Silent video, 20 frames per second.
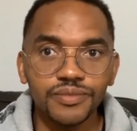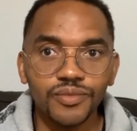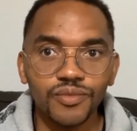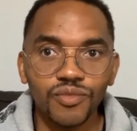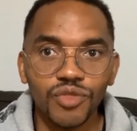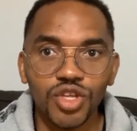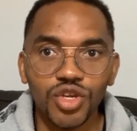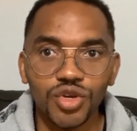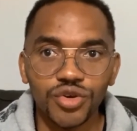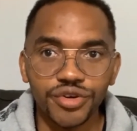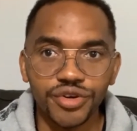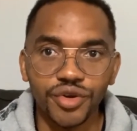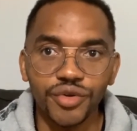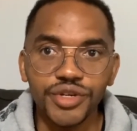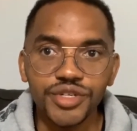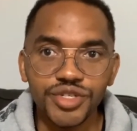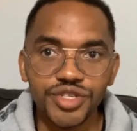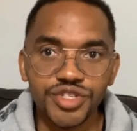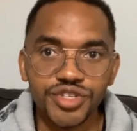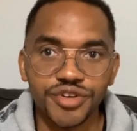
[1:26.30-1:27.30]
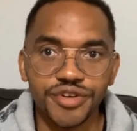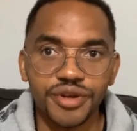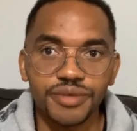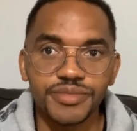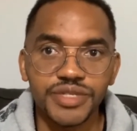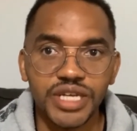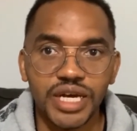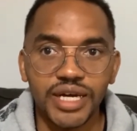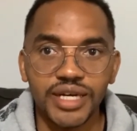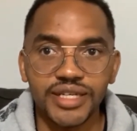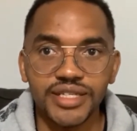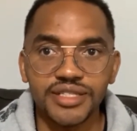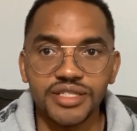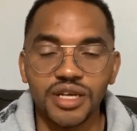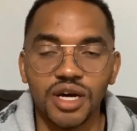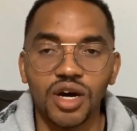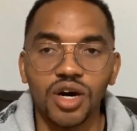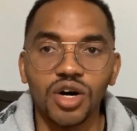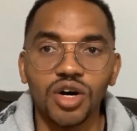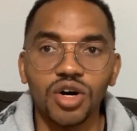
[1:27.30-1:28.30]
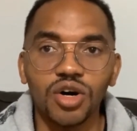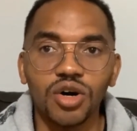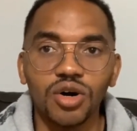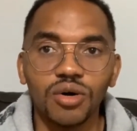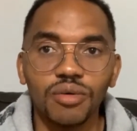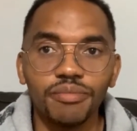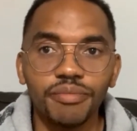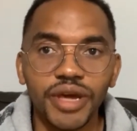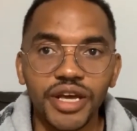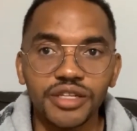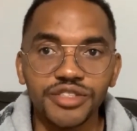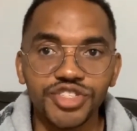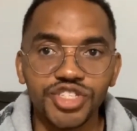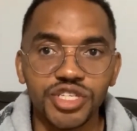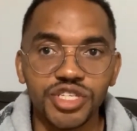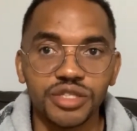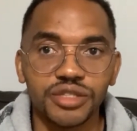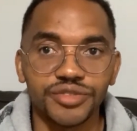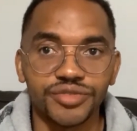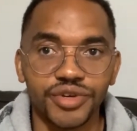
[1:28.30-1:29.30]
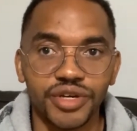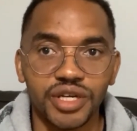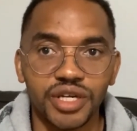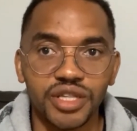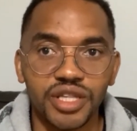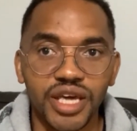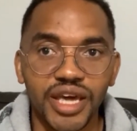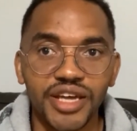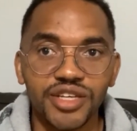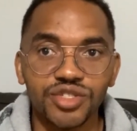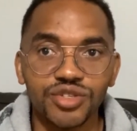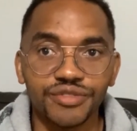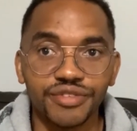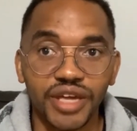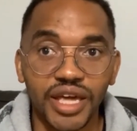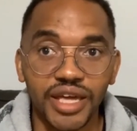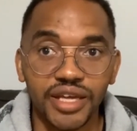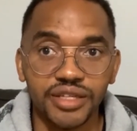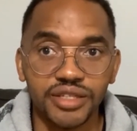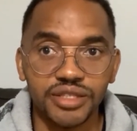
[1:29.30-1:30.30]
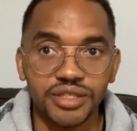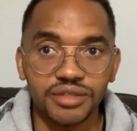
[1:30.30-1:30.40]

You're going to circumcise all male children at the age of eight.